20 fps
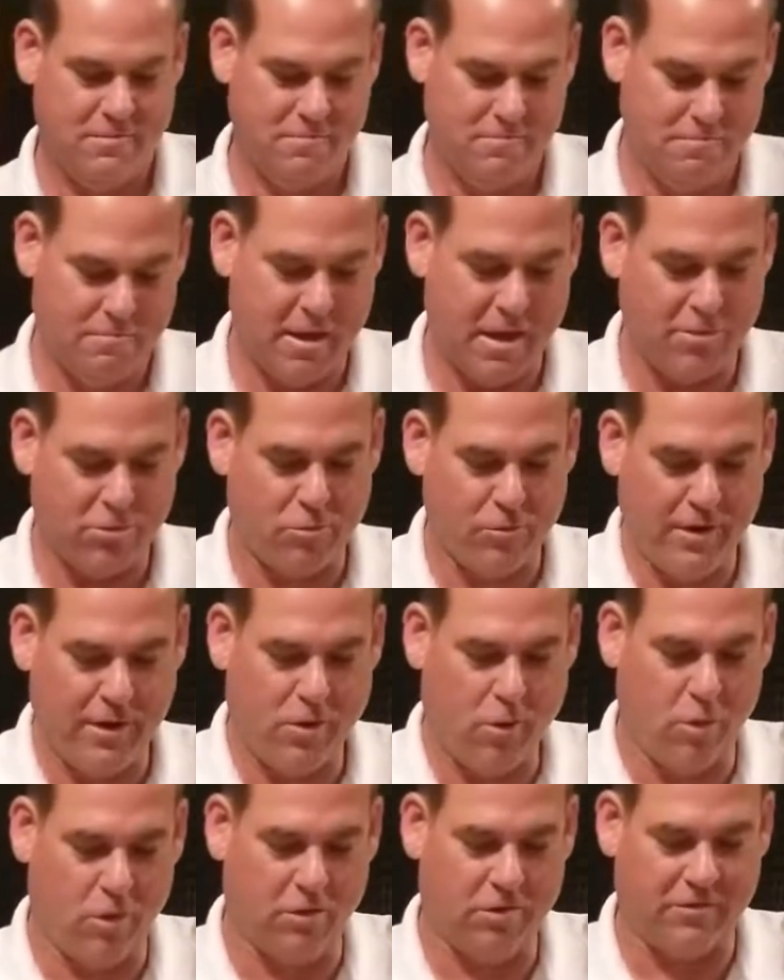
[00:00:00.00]
About
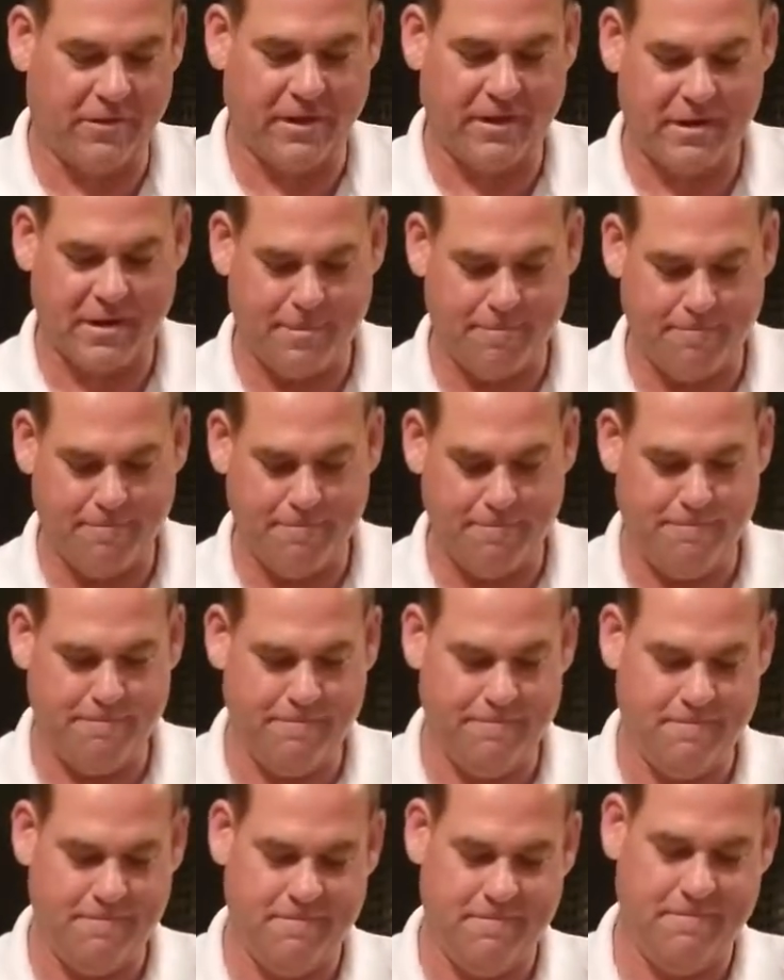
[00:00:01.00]
3/4 of a cup.
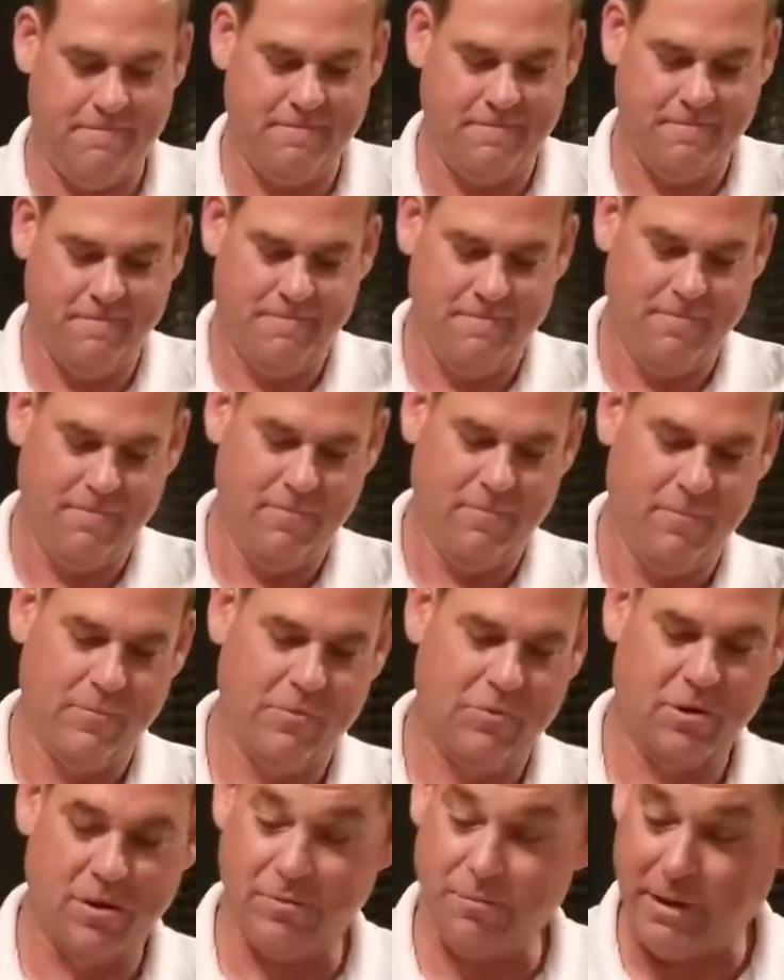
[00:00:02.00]

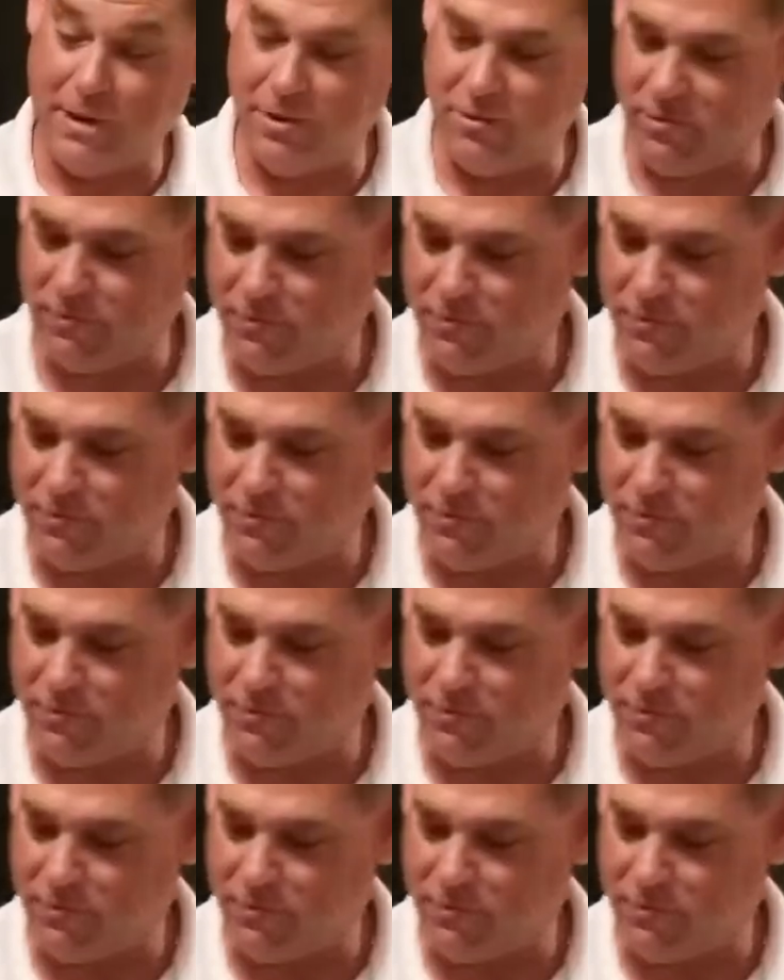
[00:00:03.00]
Shouldn't be using